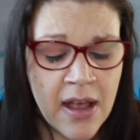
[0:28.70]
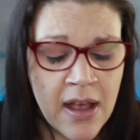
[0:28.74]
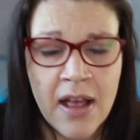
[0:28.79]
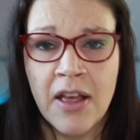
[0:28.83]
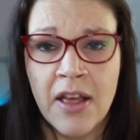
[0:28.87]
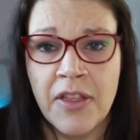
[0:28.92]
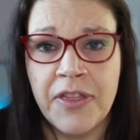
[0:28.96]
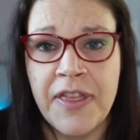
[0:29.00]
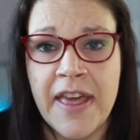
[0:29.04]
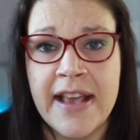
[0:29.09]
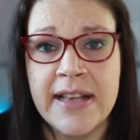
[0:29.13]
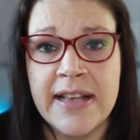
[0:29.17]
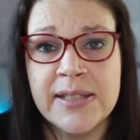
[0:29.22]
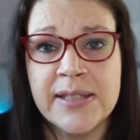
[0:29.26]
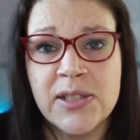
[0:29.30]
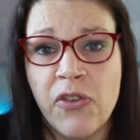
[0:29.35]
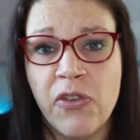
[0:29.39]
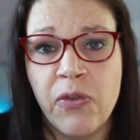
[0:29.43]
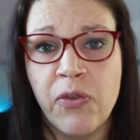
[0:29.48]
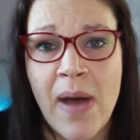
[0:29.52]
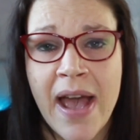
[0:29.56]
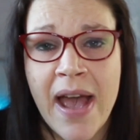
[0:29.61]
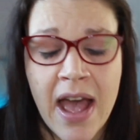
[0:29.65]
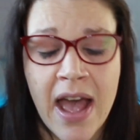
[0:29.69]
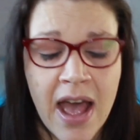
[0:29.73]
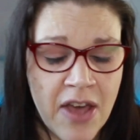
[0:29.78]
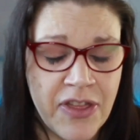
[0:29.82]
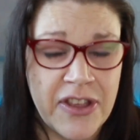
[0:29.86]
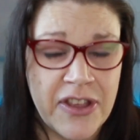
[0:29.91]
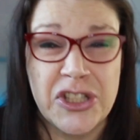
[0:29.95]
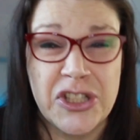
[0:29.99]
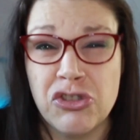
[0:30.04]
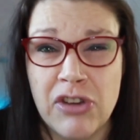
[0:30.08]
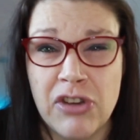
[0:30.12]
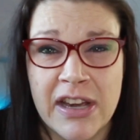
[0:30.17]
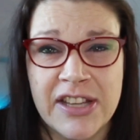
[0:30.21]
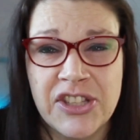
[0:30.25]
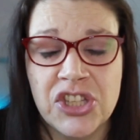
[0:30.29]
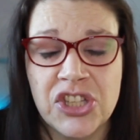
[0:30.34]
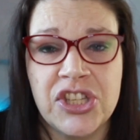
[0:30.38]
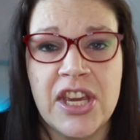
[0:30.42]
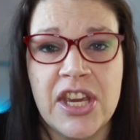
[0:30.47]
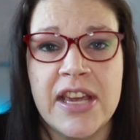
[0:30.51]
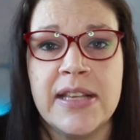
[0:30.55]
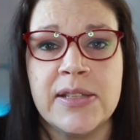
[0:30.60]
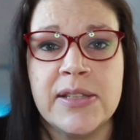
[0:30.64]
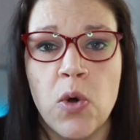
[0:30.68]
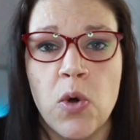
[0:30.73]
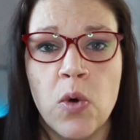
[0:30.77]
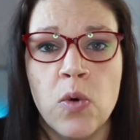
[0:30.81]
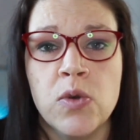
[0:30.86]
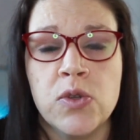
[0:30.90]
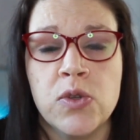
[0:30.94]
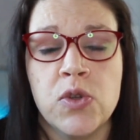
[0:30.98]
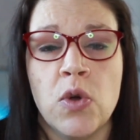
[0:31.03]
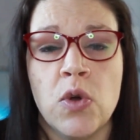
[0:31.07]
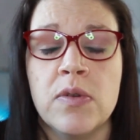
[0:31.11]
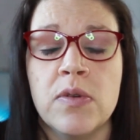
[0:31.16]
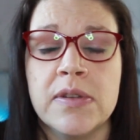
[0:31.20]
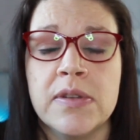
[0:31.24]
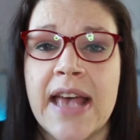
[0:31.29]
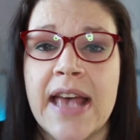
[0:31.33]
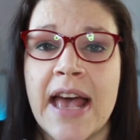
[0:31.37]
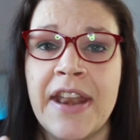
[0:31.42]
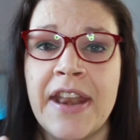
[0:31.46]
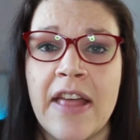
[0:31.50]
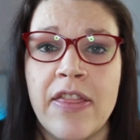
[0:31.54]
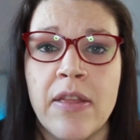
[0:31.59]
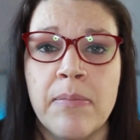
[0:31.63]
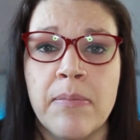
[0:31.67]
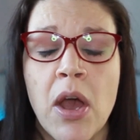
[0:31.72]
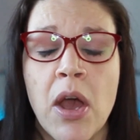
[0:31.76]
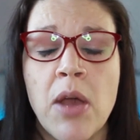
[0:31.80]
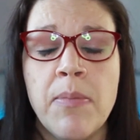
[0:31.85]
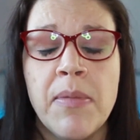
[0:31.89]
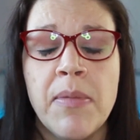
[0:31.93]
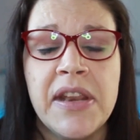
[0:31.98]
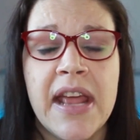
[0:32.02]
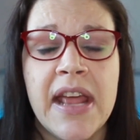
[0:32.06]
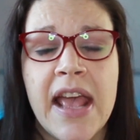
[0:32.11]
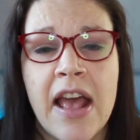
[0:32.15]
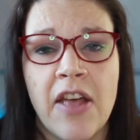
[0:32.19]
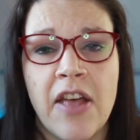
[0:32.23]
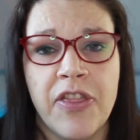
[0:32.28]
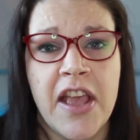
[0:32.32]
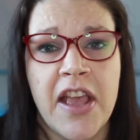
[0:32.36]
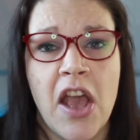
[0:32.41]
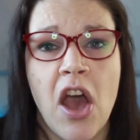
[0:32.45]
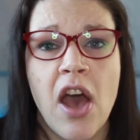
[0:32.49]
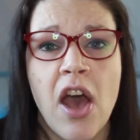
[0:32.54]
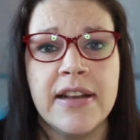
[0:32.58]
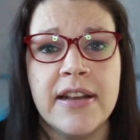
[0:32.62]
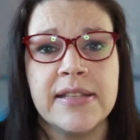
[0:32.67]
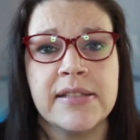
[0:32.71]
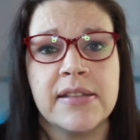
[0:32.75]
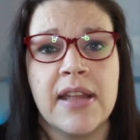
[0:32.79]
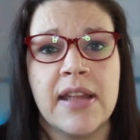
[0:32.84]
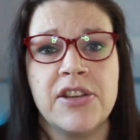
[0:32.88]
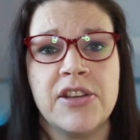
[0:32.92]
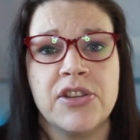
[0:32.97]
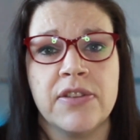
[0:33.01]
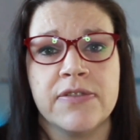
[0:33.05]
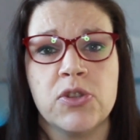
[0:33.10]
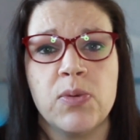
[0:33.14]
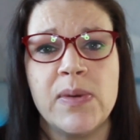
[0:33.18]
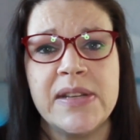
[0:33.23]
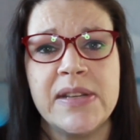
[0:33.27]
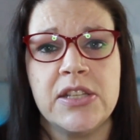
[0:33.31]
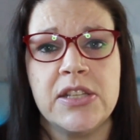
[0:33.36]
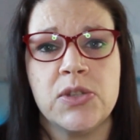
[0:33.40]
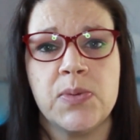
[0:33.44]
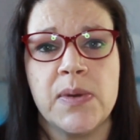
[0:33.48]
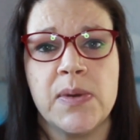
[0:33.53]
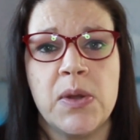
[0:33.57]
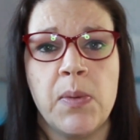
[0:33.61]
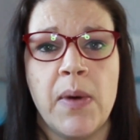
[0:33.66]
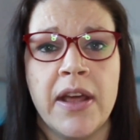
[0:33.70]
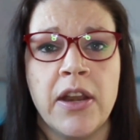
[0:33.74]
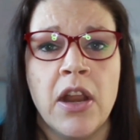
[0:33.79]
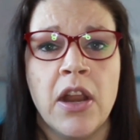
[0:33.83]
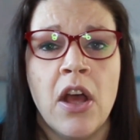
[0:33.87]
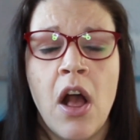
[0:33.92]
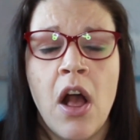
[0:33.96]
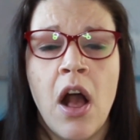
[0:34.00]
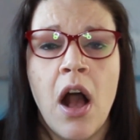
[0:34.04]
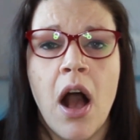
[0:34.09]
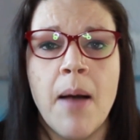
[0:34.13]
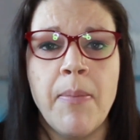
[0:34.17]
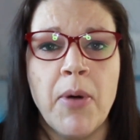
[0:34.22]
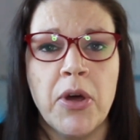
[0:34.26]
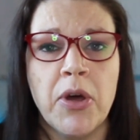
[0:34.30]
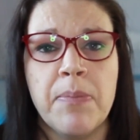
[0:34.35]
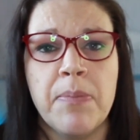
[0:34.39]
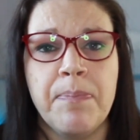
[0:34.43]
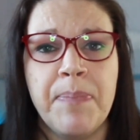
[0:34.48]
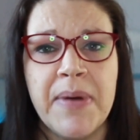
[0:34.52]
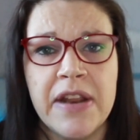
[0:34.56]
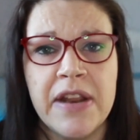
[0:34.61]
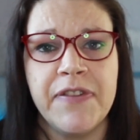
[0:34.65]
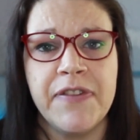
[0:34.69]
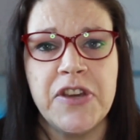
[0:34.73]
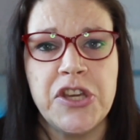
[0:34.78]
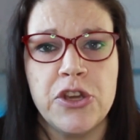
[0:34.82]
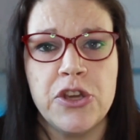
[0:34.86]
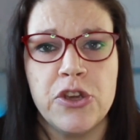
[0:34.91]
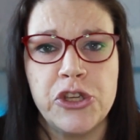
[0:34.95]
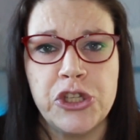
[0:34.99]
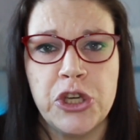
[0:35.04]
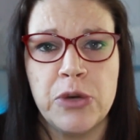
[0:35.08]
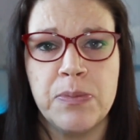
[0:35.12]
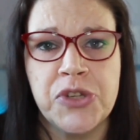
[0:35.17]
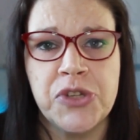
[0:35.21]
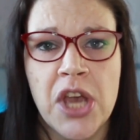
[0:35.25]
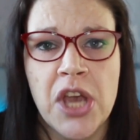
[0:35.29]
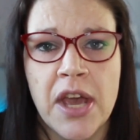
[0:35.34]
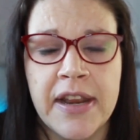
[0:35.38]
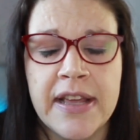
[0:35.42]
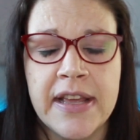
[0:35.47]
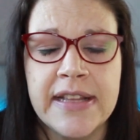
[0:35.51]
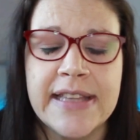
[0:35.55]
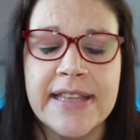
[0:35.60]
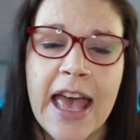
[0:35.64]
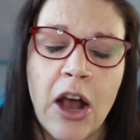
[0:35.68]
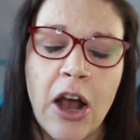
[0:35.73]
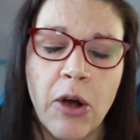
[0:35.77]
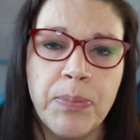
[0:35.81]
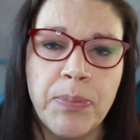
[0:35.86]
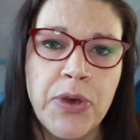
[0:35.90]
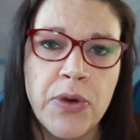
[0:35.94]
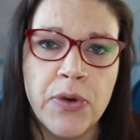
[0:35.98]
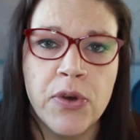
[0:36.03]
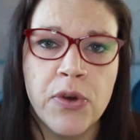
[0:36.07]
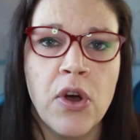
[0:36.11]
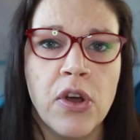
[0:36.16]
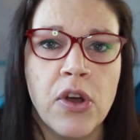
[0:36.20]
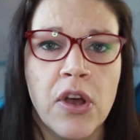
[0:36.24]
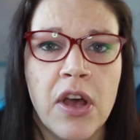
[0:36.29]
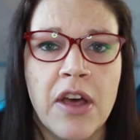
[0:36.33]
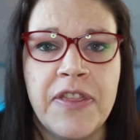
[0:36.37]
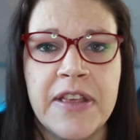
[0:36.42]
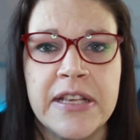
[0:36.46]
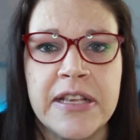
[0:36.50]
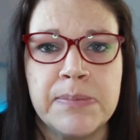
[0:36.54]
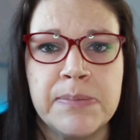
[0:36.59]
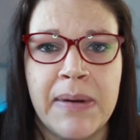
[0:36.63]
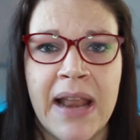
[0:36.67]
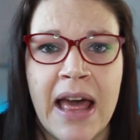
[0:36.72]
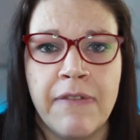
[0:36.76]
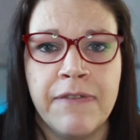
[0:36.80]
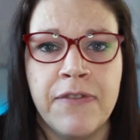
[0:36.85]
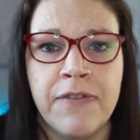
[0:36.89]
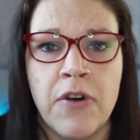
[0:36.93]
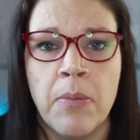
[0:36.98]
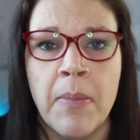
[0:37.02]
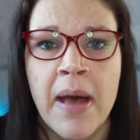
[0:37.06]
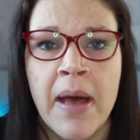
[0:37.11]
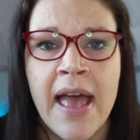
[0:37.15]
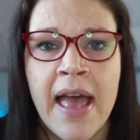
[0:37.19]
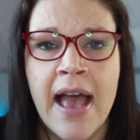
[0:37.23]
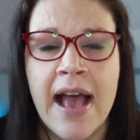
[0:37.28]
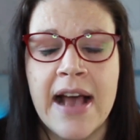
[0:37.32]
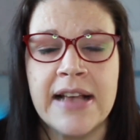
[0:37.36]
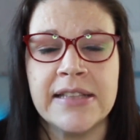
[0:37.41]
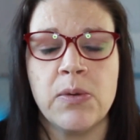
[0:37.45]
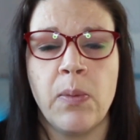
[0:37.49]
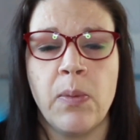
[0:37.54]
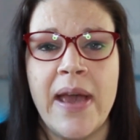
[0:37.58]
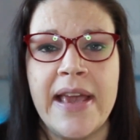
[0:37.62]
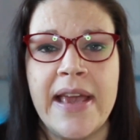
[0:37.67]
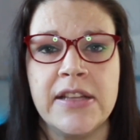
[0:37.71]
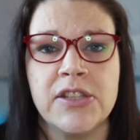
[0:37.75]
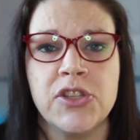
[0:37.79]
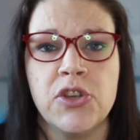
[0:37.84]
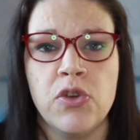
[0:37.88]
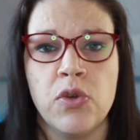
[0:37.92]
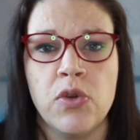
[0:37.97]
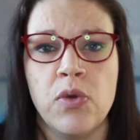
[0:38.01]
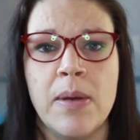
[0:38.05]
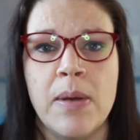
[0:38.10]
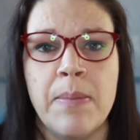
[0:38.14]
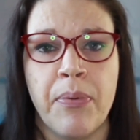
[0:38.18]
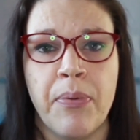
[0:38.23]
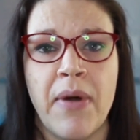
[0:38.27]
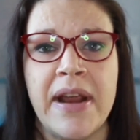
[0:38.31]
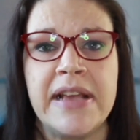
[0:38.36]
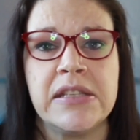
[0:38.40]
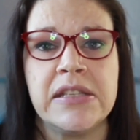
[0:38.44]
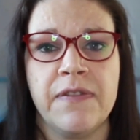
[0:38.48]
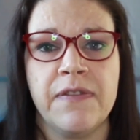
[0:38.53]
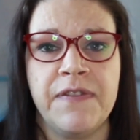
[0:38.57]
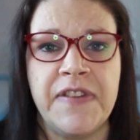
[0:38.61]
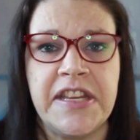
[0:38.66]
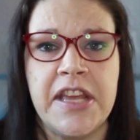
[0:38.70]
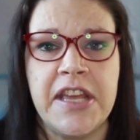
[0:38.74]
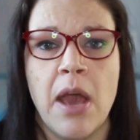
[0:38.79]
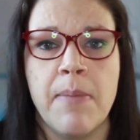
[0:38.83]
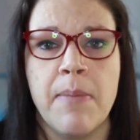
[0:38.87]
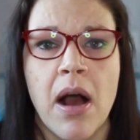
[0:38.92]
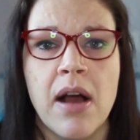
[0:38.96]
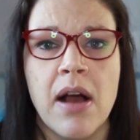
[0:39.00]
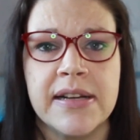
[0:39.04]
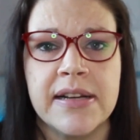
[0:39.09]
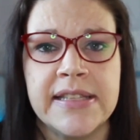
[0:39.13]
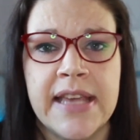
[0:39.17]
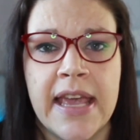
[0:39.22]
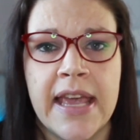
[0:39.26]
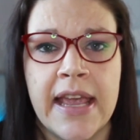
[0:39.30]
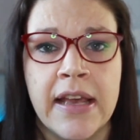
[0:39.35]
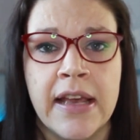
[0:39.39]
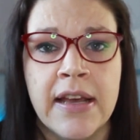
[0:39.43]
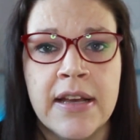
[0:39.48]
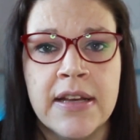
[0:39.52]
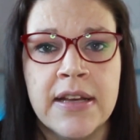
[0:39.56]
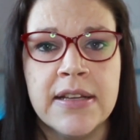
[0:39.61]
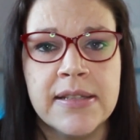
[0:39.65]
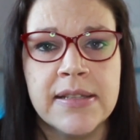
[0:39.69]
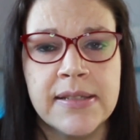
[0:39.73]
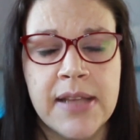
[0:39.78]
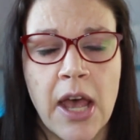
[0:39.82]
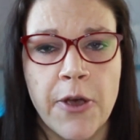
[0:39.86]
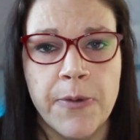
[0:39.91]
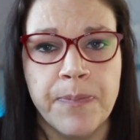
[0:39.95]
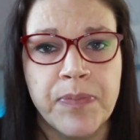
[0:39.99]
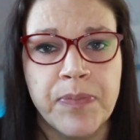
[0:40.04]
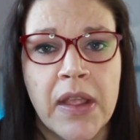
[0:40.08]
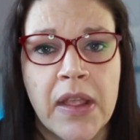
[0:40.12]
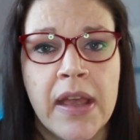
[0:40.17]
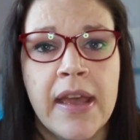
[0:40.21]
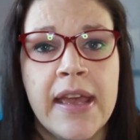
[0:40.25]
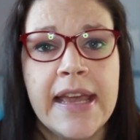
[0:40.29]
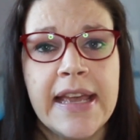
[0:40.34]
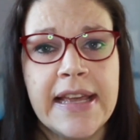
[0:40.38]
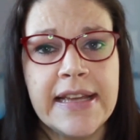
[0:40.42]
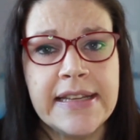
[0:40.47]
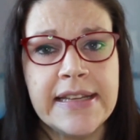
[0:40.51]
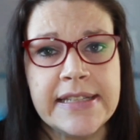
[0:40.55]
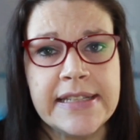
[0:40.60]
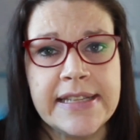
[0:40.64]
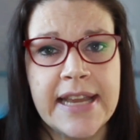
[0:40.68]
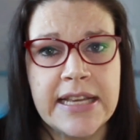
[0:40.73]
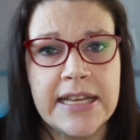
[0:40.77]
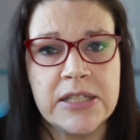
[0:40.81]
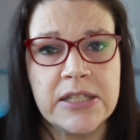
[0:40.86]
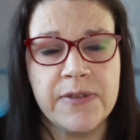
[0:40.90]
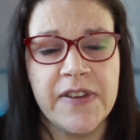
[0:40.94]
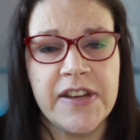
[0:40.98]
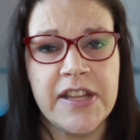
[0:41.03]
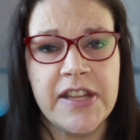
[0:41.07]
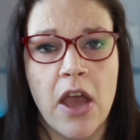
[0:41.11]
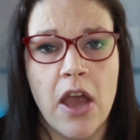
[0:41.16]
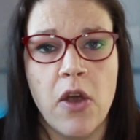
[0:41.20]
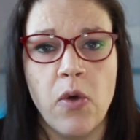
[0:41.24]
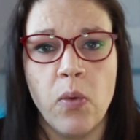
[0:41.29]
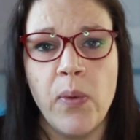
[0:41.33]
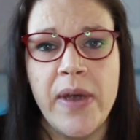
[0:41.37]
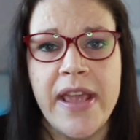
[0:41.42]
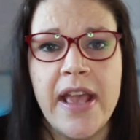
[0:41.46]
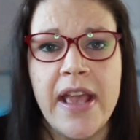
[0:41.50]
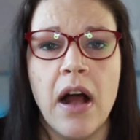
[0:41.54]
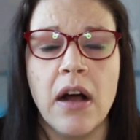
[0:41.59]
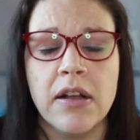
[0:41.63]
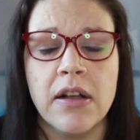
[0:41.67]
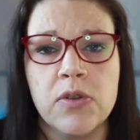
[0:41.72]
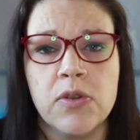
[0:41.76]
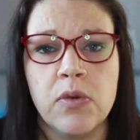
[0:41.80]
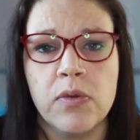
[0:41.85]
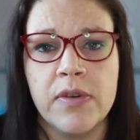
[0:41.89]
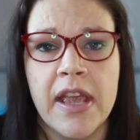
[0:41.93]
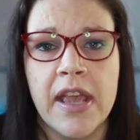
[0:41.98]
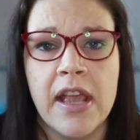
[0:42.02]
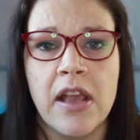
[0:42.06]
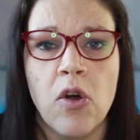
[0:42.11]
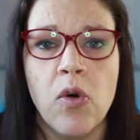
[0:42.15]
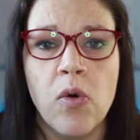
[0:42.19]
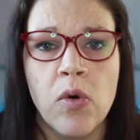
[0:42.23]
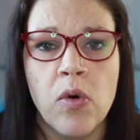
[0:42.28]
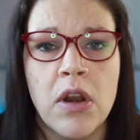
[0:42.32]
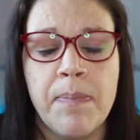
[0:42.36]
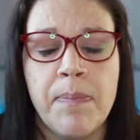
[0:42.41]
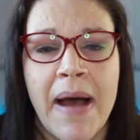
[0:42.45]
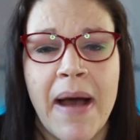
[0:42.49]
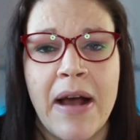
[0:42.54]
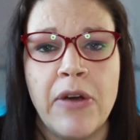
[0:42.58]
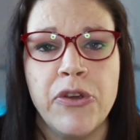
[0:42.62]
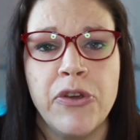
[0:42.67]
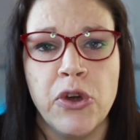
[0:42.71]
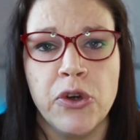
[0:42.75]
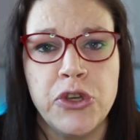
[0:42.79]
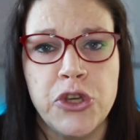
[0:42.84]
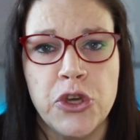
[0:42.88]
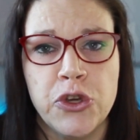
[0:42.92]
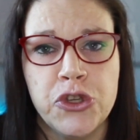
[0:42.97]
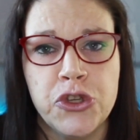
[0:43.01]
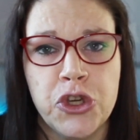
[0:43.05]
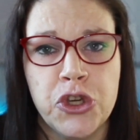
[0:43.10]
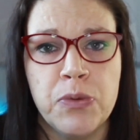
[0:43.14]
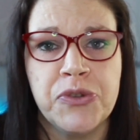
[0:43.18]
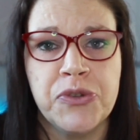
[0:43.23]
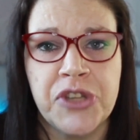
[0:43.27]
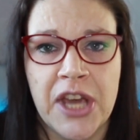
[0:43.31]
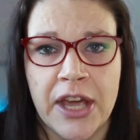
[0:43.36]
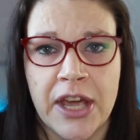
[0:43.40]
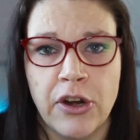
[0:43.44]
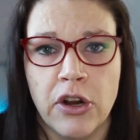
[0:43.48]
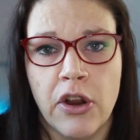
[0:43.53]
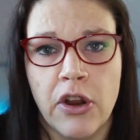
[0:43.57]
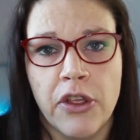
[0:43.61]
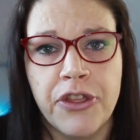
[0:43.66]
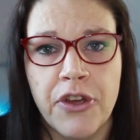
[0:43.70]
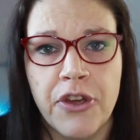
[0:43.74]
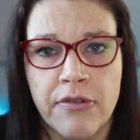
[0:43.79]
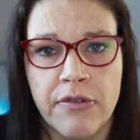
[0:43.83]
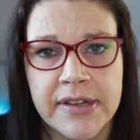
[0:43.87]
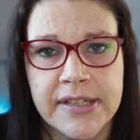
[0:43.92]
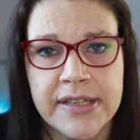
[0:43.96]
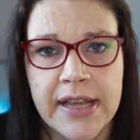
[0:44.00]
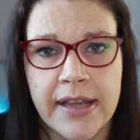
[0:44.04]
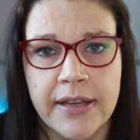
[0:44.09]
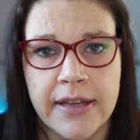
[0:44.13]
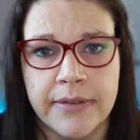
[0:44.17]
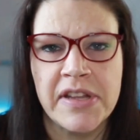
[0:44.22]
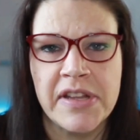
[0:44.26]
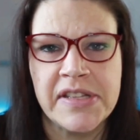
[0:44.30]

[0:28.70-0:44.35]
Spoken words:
the software, the strategies, all sorts. And at the moment, at the early stage of 2021, I'm on a bit of a YouTube journey to help you conquer this platform as a way to embrace video marketing. So in today's video, we are talking all about your YouTube channel authority.